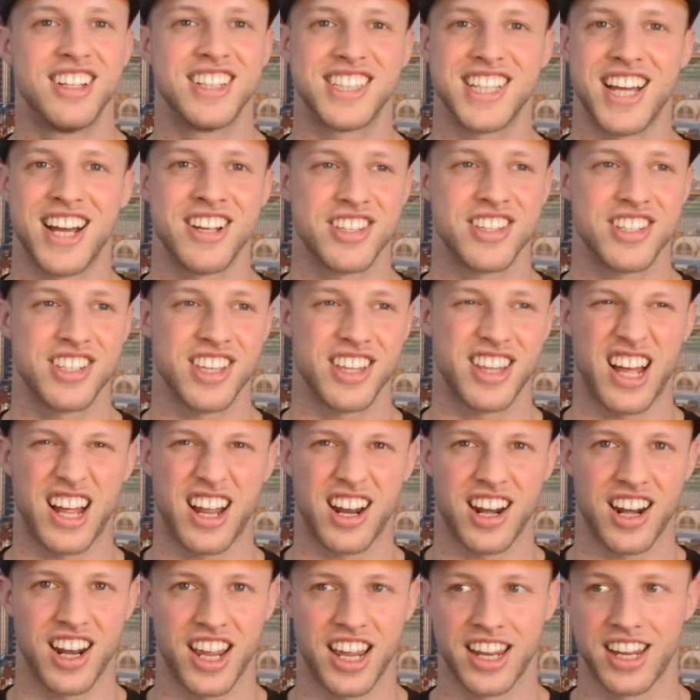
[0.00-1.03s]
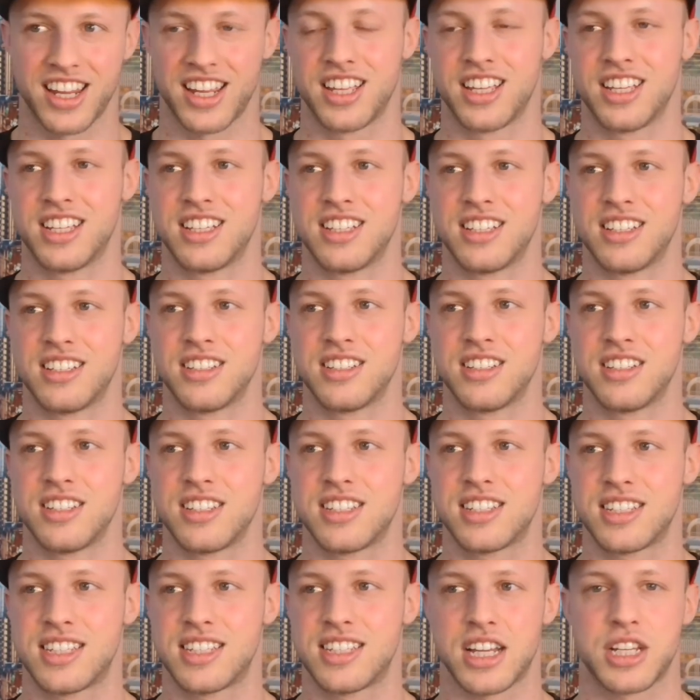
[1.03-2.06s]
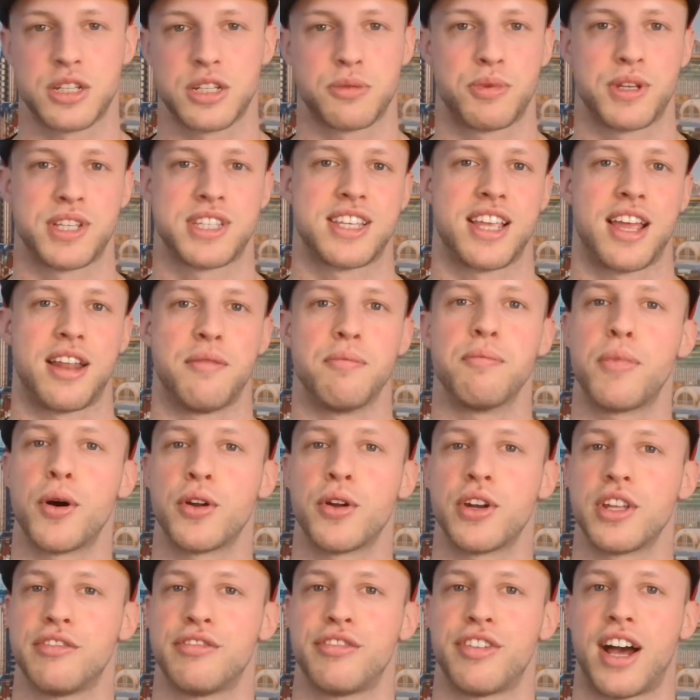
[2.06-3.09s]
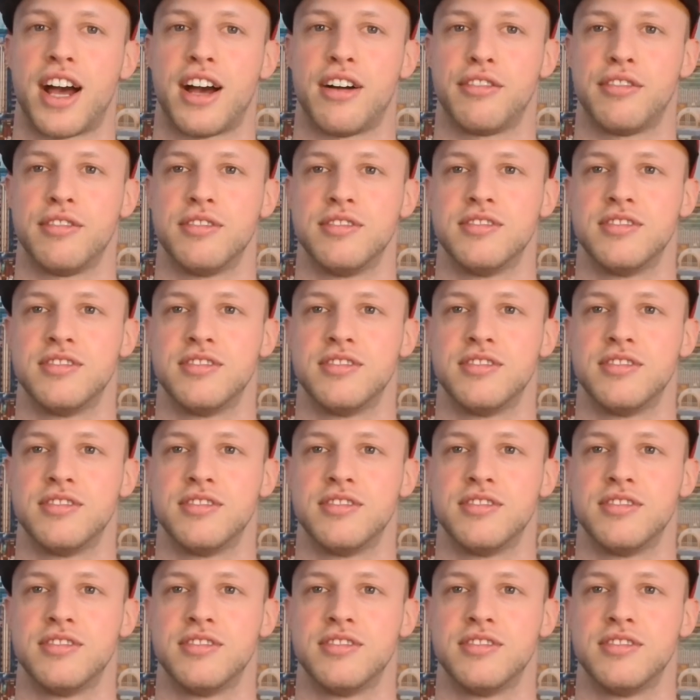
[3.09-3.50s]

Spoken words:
down to that like 6% body fat.